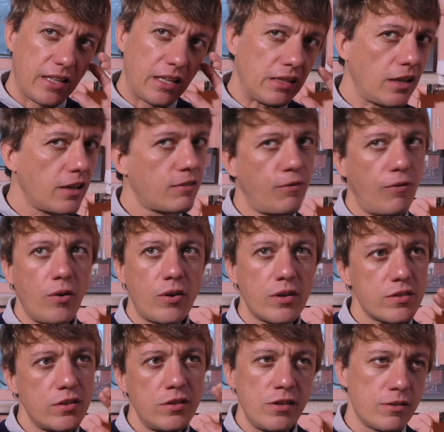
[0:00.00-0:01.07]
like
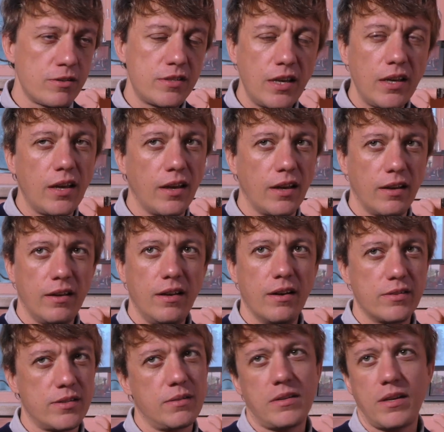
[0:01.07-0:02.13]
focus on your singing, you
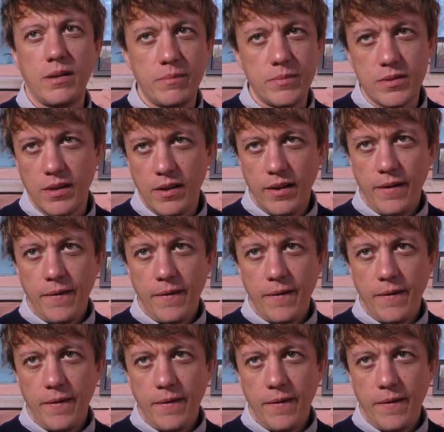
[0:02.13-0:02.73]
know. Sometimes,